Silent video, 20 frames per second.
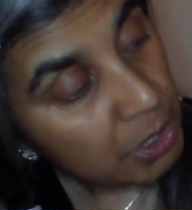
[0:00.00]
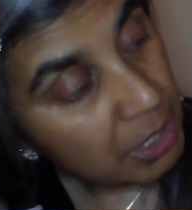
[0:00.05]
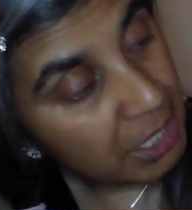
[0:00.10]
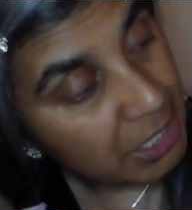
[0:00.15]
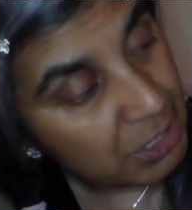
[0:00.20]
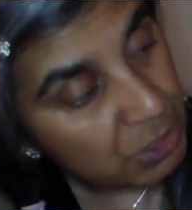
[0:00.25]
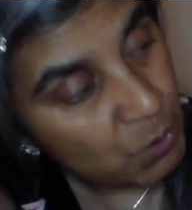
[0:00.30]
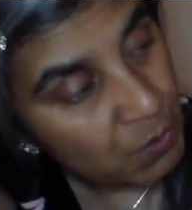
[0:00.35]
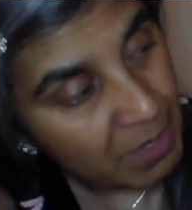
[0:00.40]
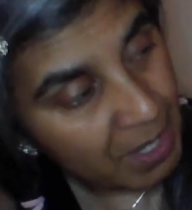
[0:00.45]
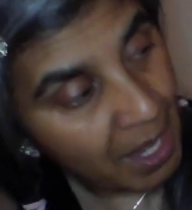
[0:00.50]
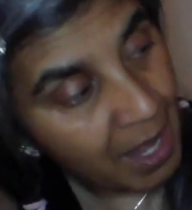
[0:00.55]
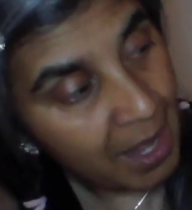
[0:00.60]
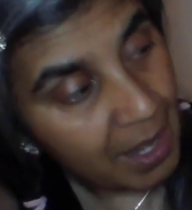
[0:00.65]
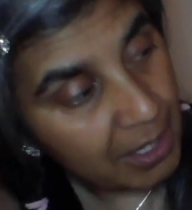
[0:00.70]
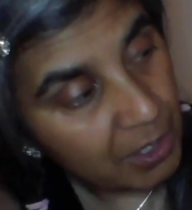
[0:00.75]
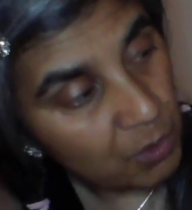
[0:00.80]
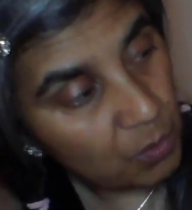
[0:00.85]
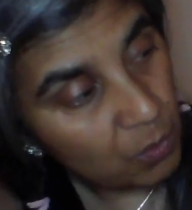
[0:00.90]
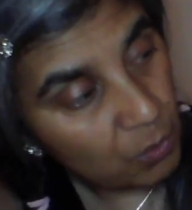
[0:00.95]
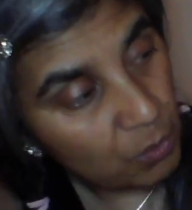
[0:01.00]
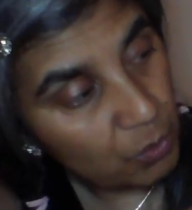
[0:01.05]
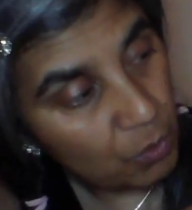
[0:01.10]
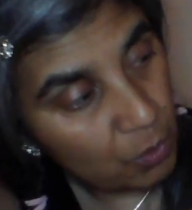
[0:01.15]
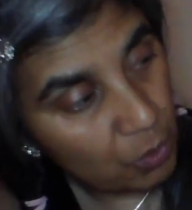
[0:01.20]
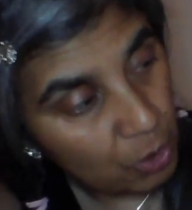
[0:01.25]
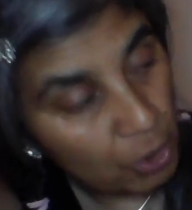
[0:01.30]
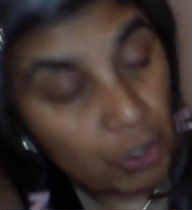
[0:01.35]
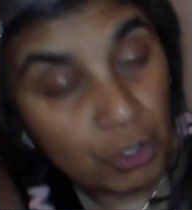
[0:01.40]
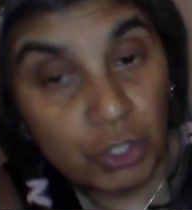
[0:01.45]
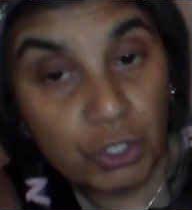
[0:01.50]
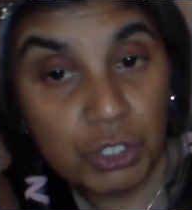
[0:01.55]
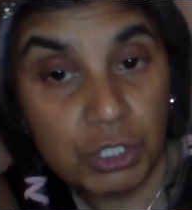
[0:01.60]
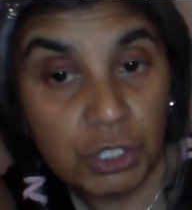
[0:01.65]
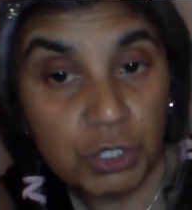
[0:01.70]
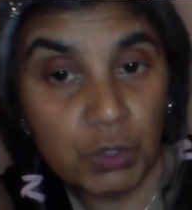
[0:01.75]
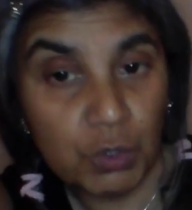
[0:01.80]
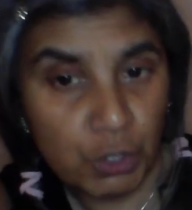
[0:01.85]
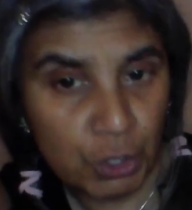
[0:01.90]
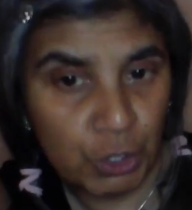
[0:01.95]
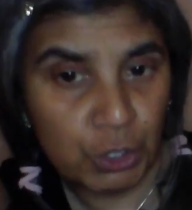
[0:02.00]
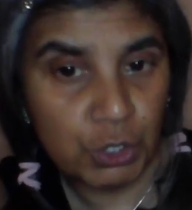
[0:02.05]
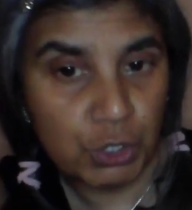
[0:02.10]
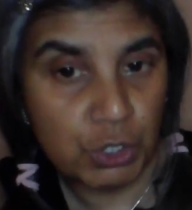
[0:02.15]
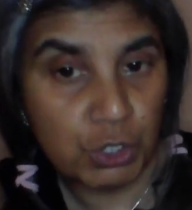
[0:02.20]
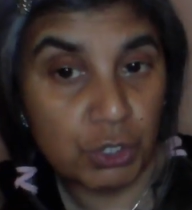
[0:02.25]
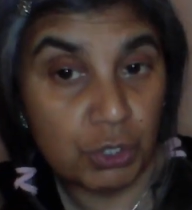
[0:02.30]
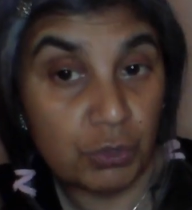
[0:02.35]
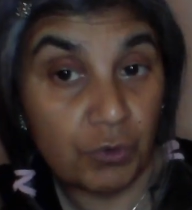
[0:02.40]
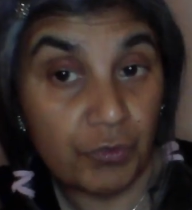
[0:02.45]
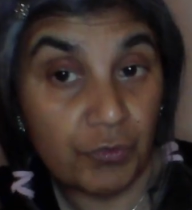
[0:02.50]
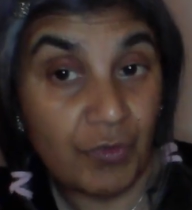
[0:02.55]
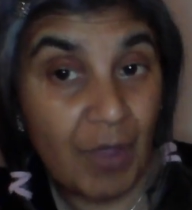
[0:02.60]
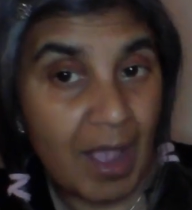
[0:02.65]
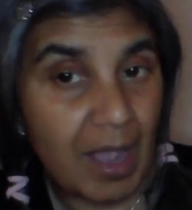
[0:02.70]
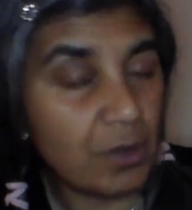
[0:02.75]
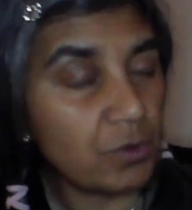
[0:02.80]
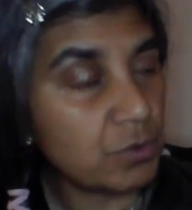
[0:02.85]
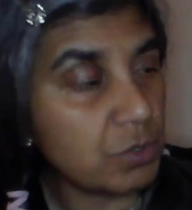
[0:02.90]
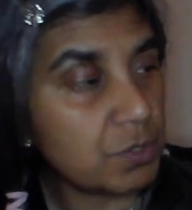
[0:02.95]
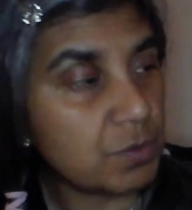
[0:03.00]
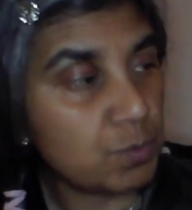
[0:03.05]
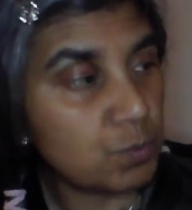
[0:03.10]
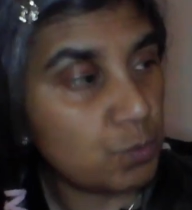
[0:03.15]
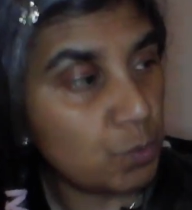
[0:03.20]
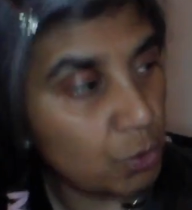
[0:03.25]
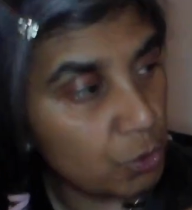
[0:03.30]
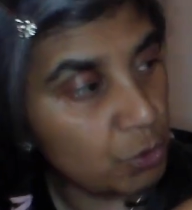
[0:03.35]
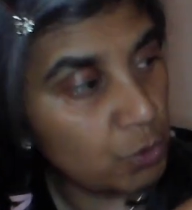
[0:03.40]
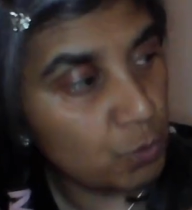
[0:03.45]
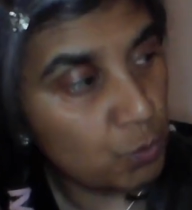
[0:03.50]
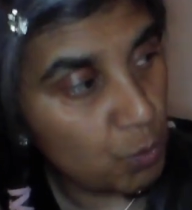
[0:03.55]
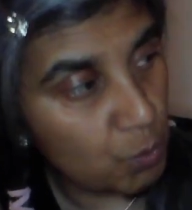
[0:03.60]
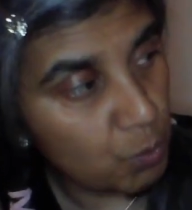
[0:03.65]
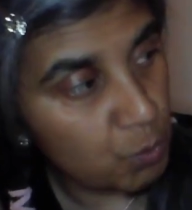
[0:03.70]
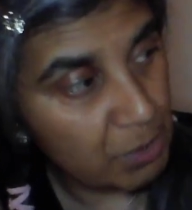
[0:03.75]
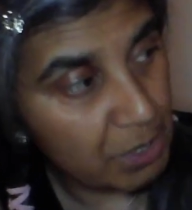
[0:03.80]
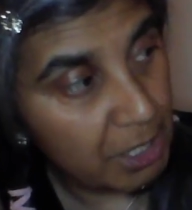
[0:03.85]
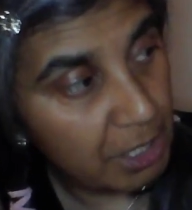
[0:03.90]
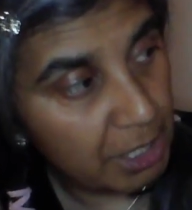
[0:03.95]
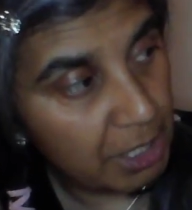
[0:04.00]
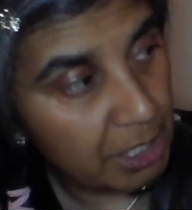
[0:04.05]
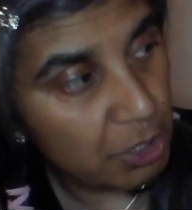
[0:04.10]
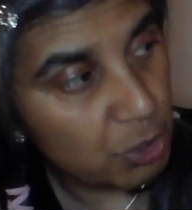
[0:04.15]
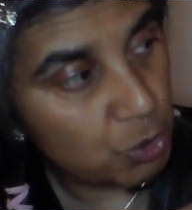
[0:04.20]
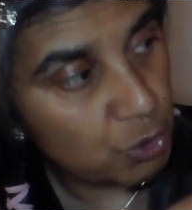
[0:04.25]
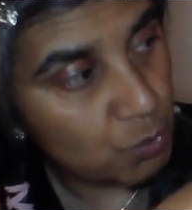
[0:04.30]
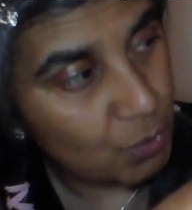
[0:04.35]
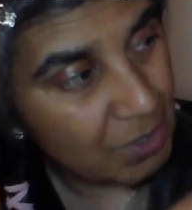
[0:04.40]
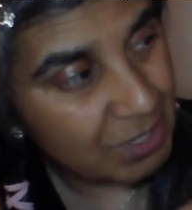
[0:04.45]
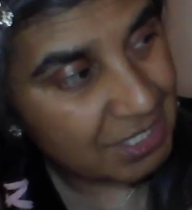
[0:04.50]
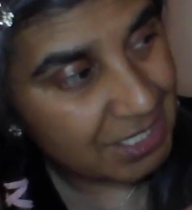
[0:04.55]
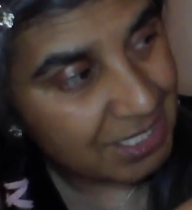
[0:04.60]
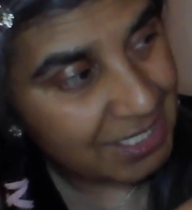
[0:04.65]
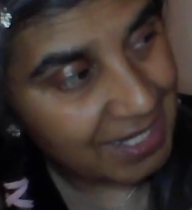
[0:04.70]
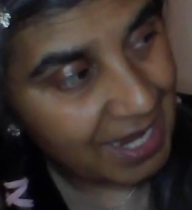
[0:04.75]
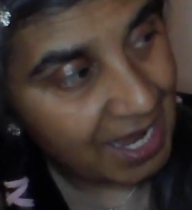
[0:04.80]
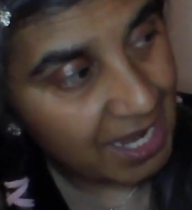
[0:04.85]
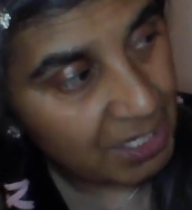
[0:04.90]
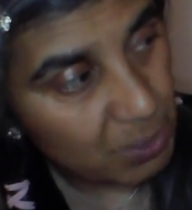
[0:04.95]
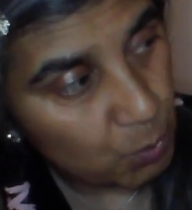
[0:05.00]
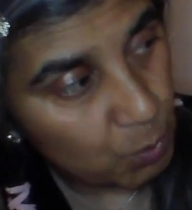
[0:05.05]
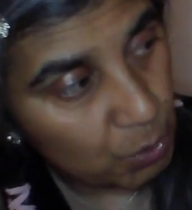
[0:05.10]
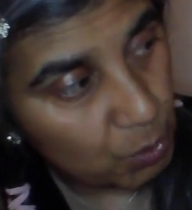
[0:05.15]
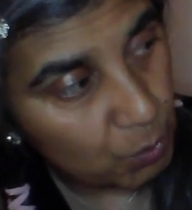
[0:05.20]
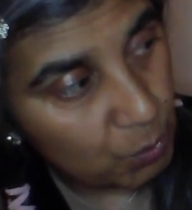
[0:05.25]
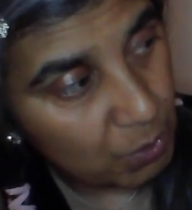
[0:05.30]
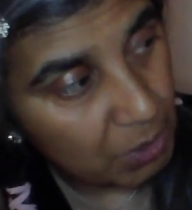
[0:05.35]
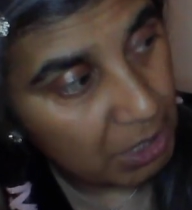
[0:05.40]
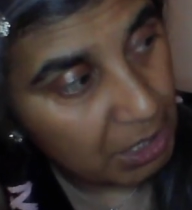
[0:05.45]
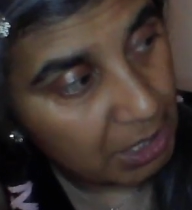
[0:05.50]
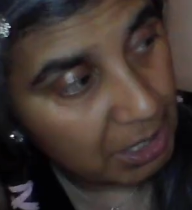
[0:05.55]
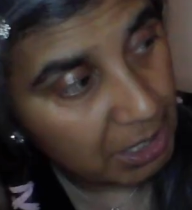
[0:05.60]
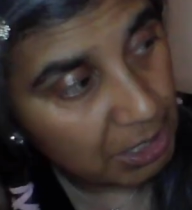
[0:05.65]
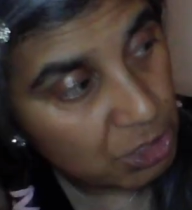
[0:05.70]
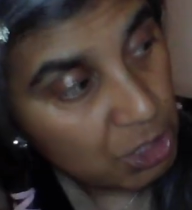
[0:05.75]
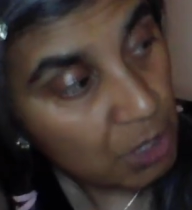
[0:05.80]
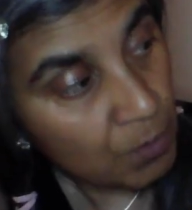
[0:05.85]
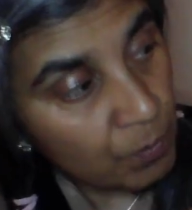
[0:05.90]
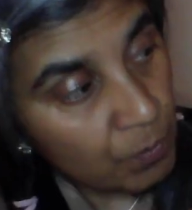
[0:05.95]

it's okay, you're good. You found what you need, you understand what you need.